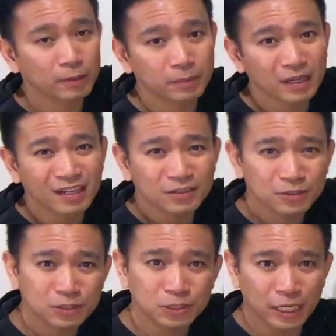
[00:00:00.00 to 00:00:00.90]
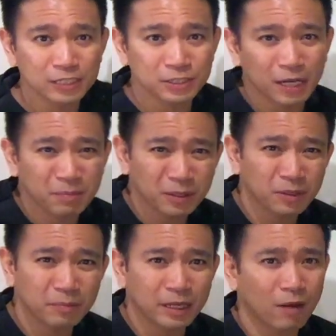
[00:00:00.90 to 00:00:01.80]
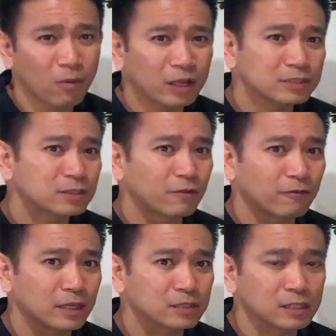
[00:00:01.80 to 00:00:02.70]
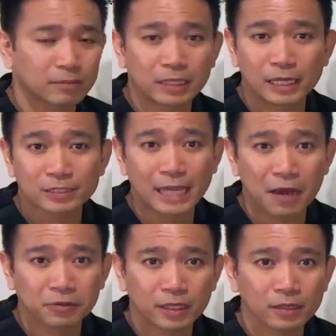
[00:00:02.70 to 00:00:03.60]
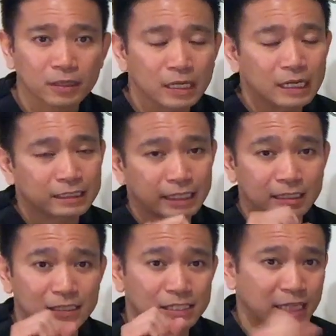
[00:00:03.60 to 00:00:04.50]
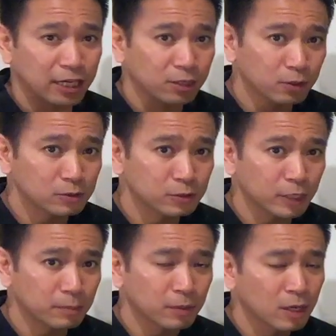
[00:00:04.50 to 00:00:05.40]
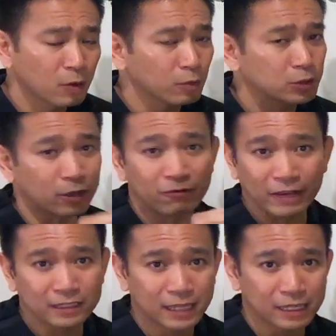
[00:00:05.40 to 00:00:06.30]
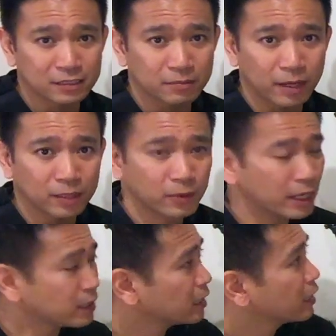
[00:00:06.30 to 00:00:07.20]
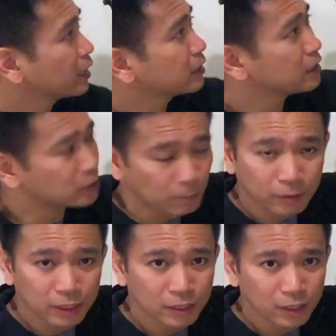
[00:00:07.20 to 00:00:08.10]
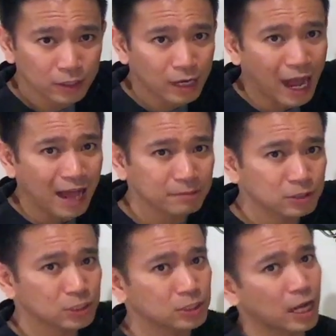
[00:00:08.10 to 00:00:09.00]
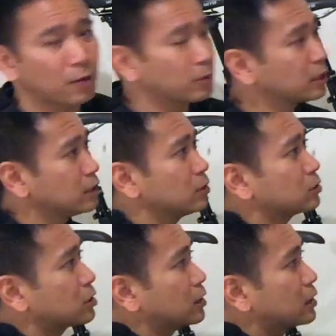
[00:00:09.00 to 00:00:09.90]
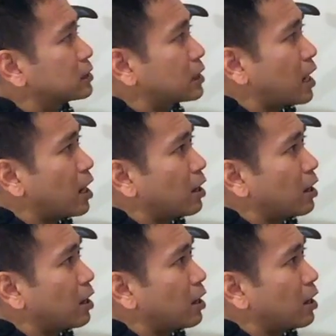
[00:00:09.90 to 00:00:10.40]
grip to just change it up a little bit. I wanted to feel something else out there than the Santa Cruz grip, which are fantastic, by the way. These are pretty good. I'm just not really used to this,